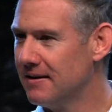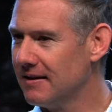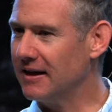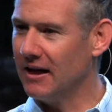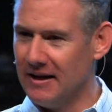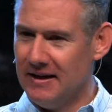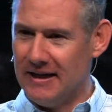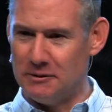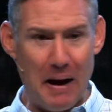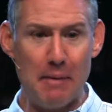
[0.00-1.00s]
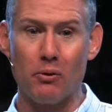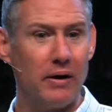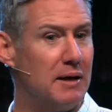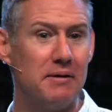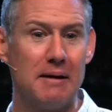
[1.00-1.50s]
Like, is Bible
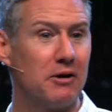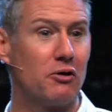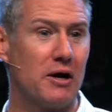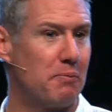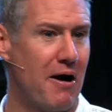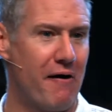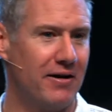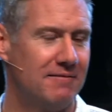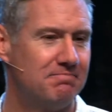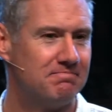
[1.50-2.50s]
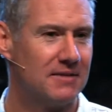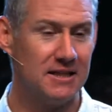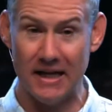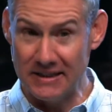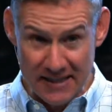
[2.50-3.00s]
reading becoming a greater priority?
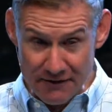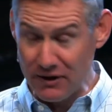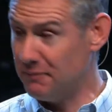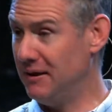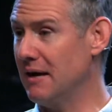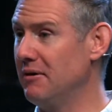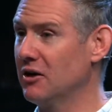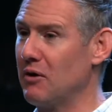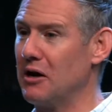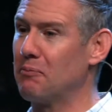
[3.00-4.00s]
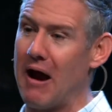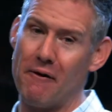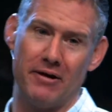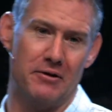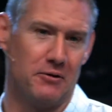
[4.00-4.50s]
Is giving becoming a greater
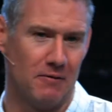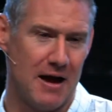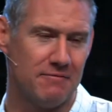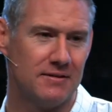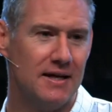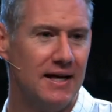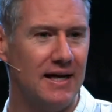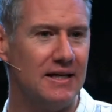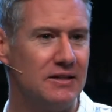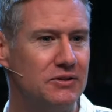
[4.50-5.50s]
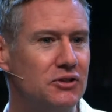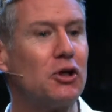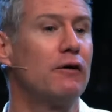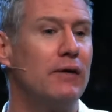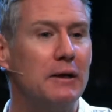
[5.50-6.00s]
priority in your life? Is
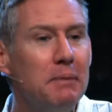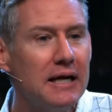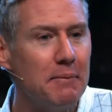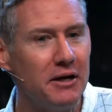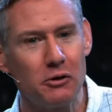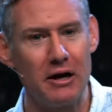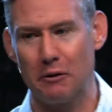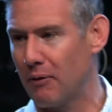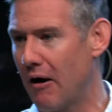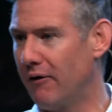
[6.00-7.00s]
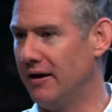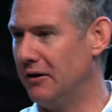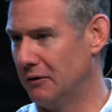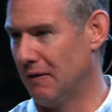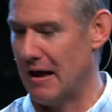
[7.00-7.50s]
serving becoming a greater priority in
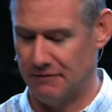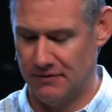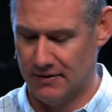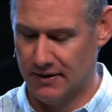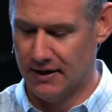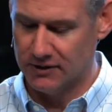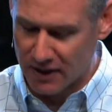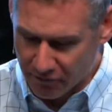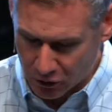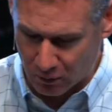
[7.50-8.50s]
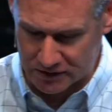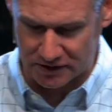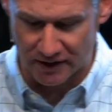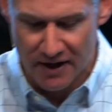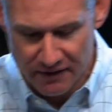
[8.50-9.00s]
your life? Here's another
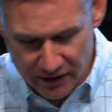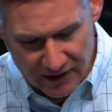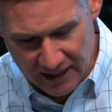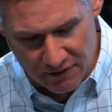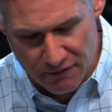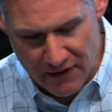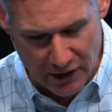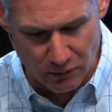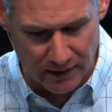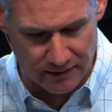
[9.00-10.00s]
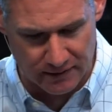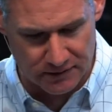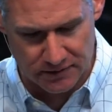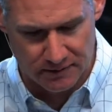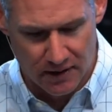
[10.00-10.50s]
question that you can kind of evaluate
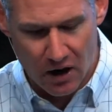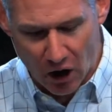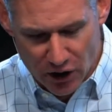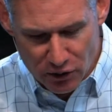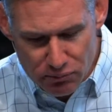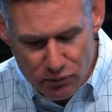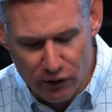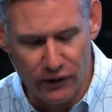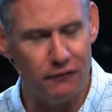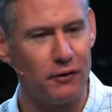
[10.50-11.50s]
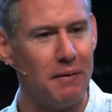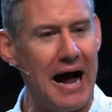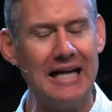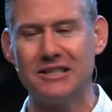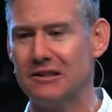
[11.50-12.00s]
this. Are you moving from
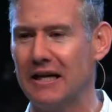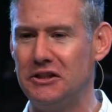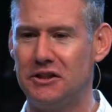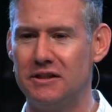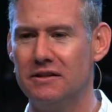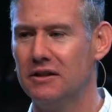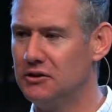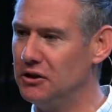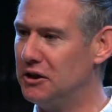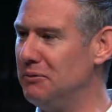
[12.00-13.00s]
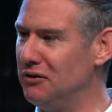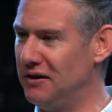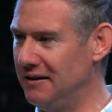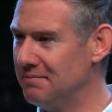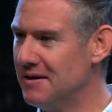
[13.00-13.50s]
isolation to
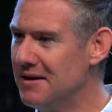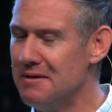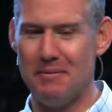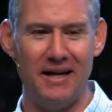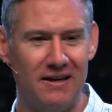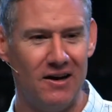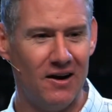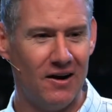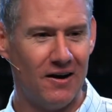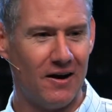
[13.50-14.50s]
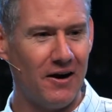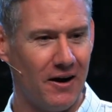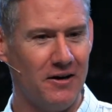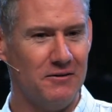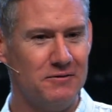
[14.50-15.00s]
community? Meaning, are
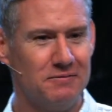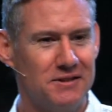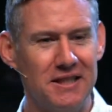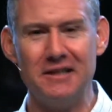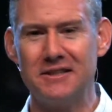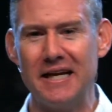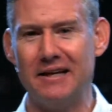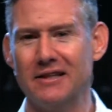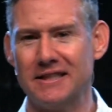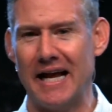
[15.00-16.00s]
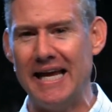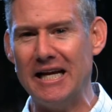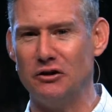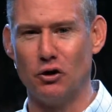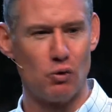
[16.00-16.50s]
you sitting here saying, listen, I can't
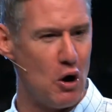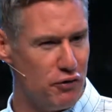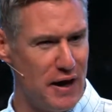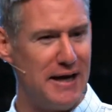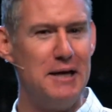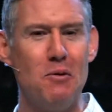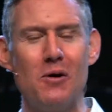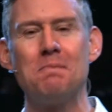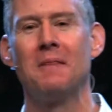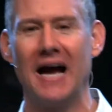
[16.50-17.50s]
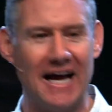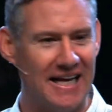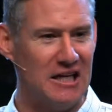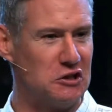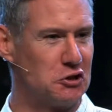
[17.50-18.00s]
do the row thing anymore. I got to
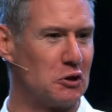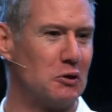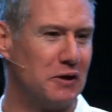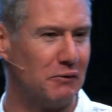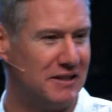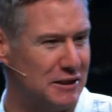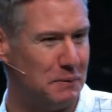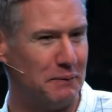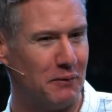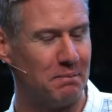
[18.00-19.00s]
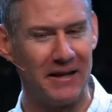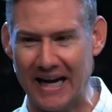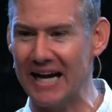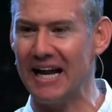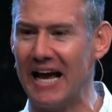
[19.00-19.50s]
get in a circle here with these people. Like, I
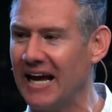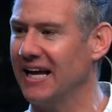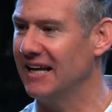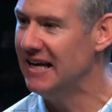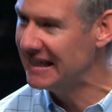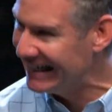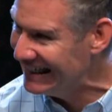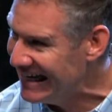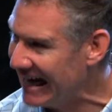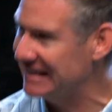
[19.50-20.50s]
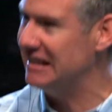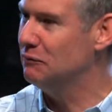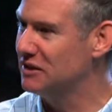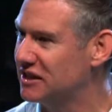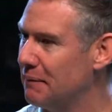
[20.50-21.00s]
got to get connected
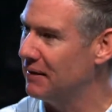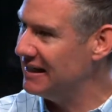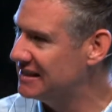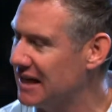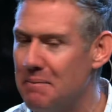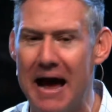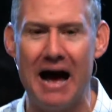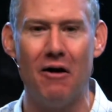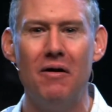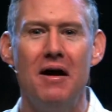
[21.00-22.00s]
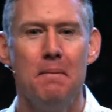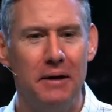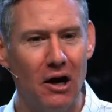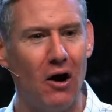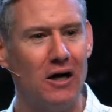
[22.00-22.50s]
with somebody somehow
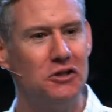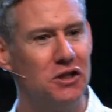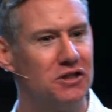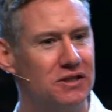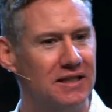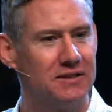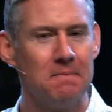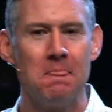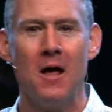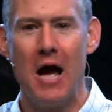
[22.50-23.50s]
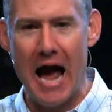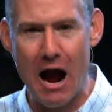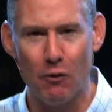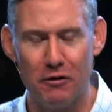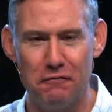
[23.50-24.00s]
beyond just this
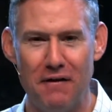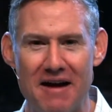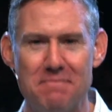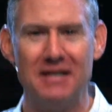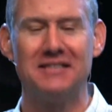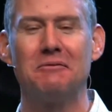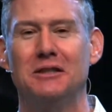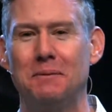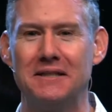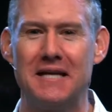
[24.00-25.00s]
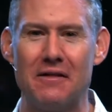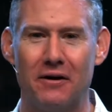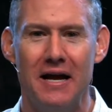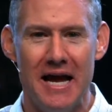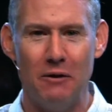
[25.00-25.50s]
hour and 5 minutes that we spend together
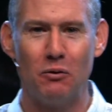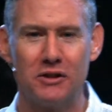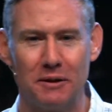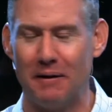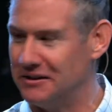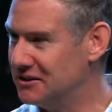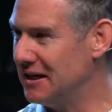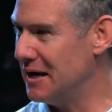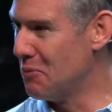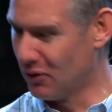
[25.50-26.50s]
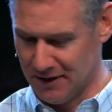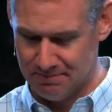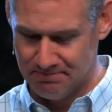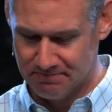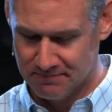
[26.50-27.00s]
in worship on Sunday morning.
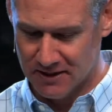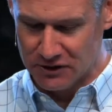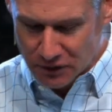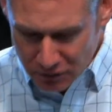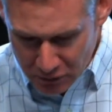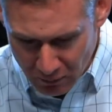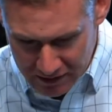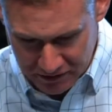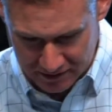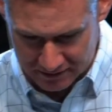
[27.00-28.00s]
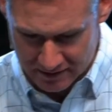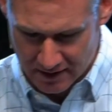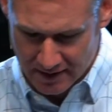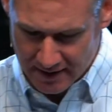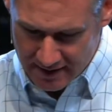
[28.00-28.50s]
Here's the third question.
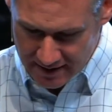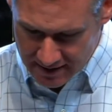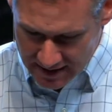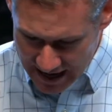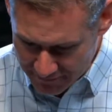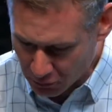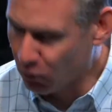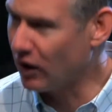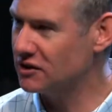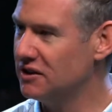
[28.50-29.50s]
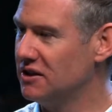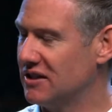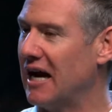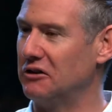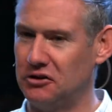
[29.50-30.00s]
Have your wants and
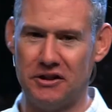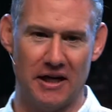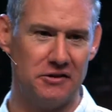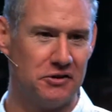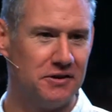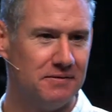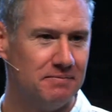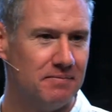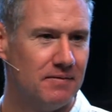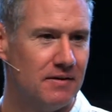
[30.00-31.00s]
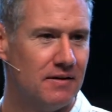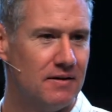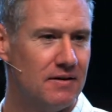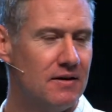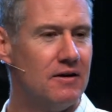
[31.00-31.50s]
desires changed
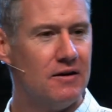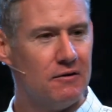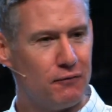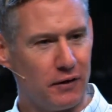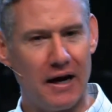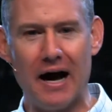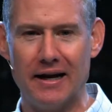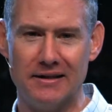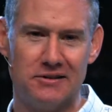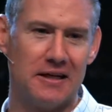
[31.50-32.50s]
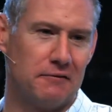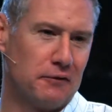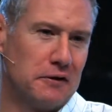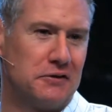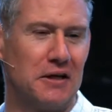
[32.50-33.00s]
for God instead of for
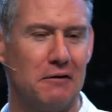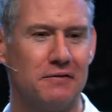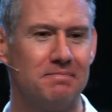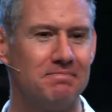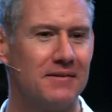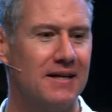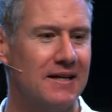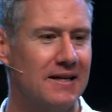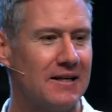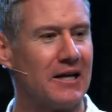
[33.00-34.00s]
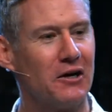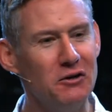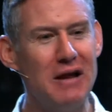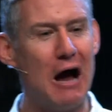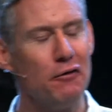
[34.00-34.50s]
yourself? Like, are you
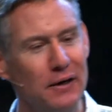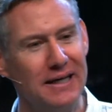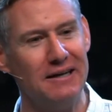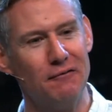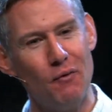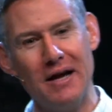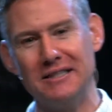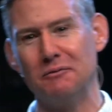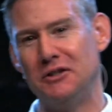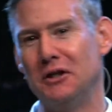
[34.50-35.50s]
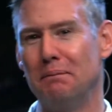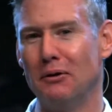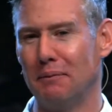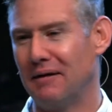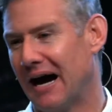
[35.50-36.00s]
now thinking of ways in which you can build
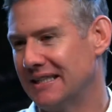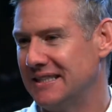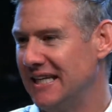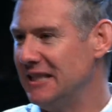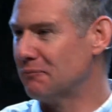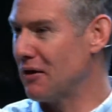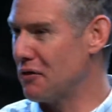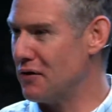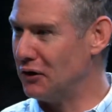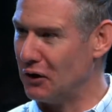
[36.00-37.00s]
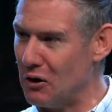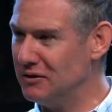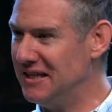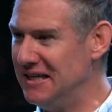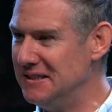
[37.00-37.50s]
up God's kingdom rather than your own
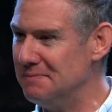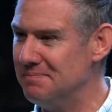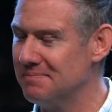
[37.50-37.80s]
kingdom?